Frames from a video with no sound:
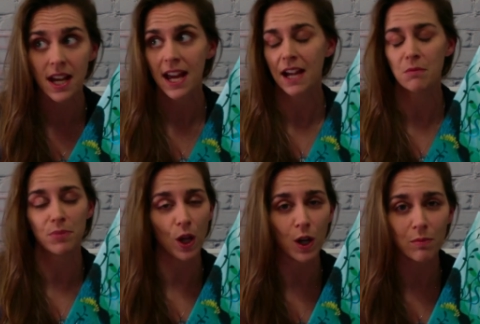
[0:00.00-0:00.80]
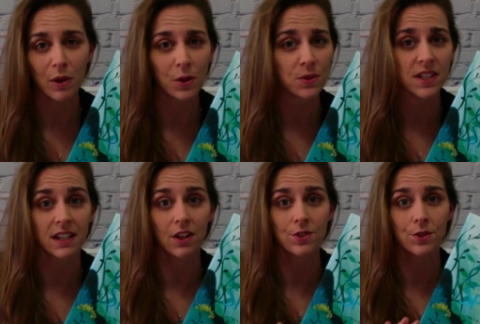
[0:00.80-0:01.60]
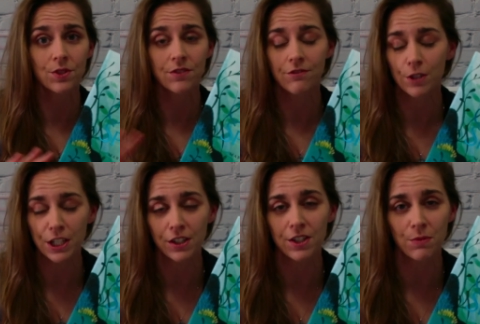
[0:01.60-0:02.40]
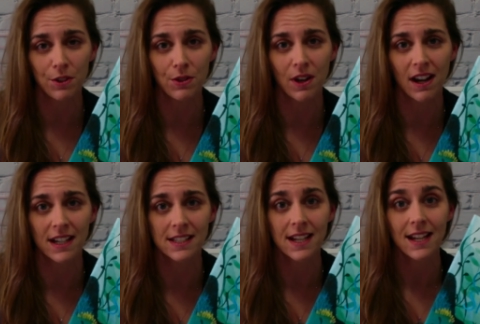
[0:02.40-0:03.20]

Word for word: and blog posts and all sorts of free goodies with you guys,